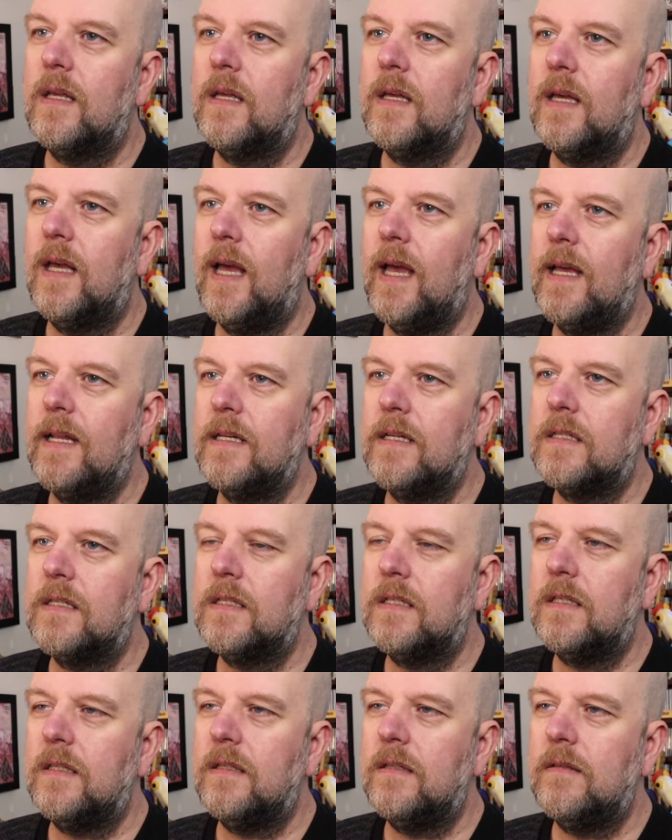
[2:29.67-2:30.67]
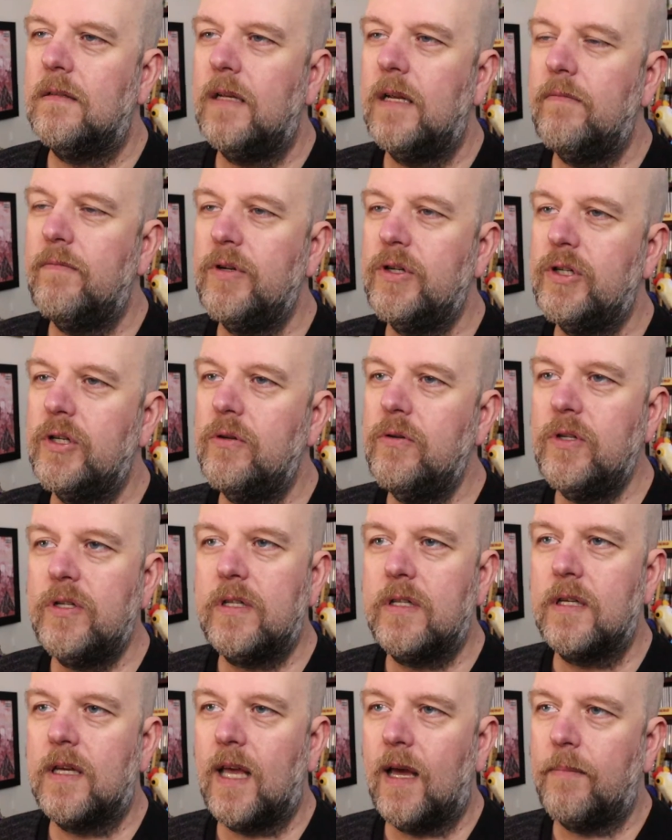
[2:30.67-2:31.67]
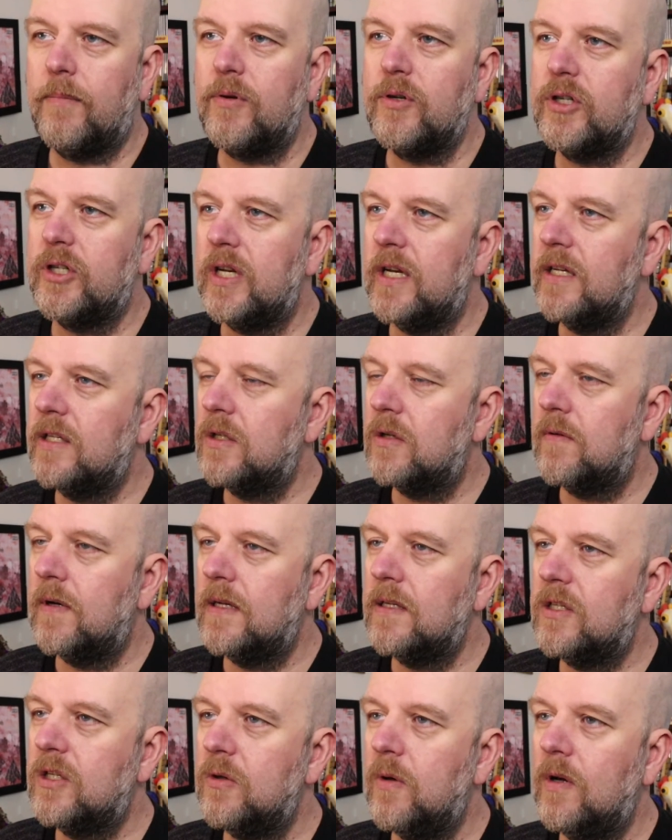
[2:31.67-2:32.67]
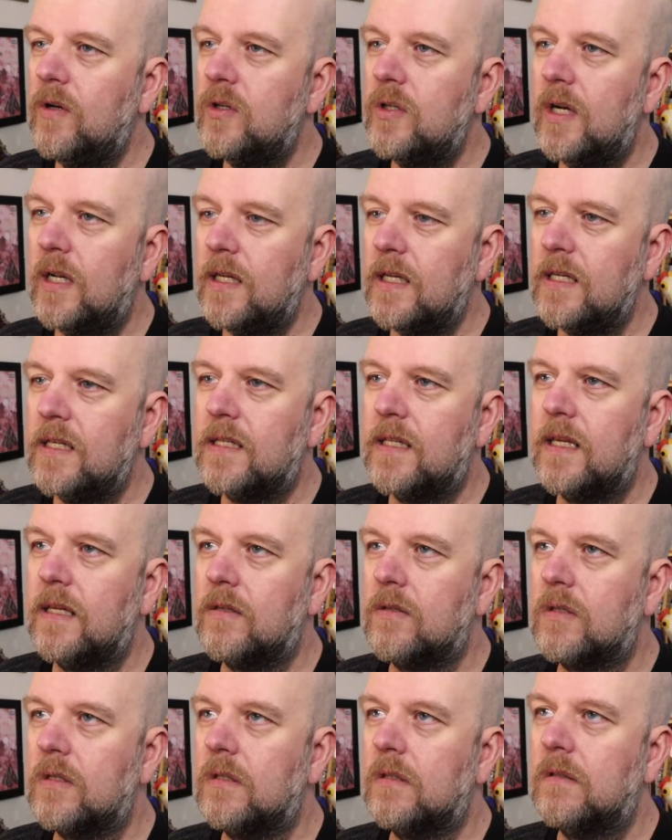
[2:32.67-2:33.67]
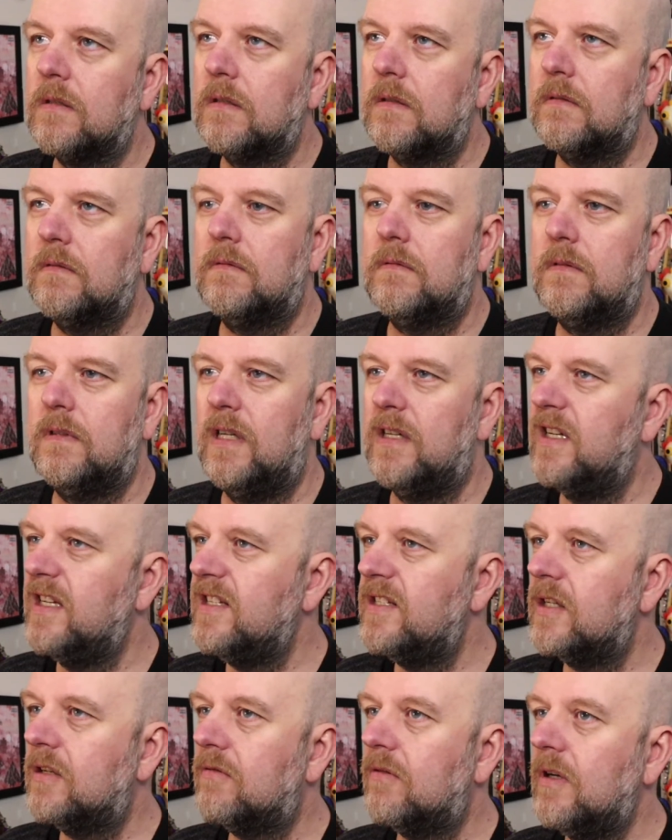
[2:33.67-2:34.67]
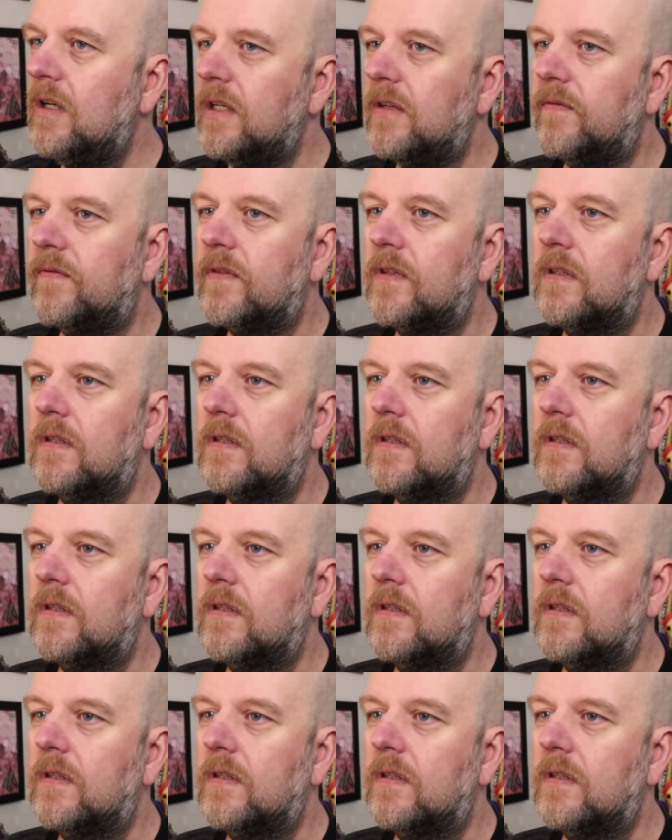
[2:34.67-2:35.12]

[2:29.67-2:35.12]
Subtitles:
and it reduced the couple's share to around £280,000, and he's aggrieved.